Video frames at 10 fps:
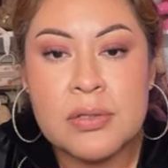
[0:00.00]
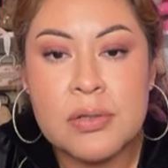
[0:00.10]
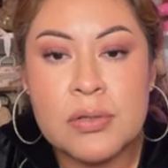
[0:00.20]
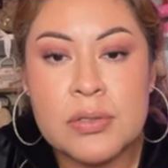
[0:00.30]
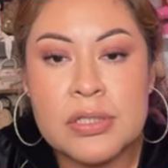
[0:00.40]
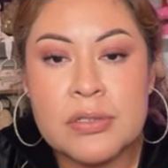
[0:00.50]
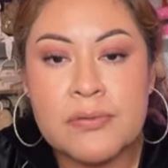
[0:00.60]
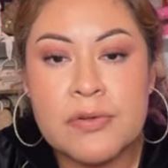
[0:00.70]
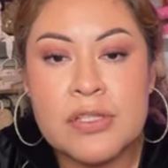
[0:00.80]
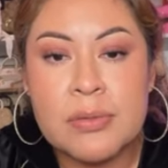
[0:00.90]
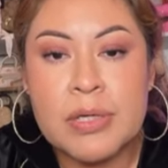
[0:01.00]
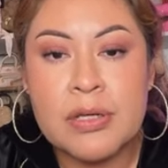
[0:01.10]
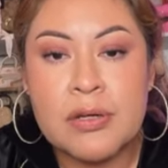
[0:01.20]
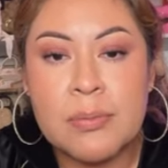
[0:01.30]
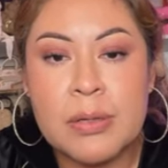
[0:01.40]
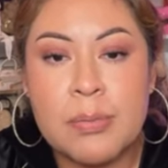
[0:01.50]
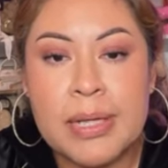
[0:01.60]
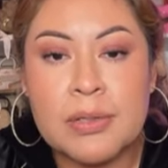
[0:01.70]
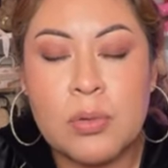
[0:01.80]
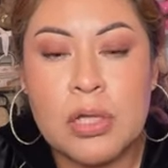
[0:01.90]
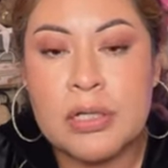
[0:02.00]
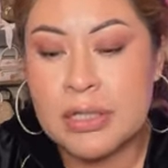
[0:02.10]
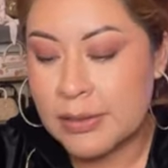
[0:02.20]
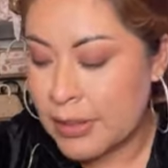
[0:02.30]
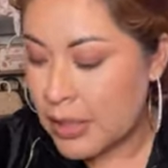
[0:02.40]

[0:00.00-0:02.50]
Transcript: Oh no, this is the first time I hear about bad quality.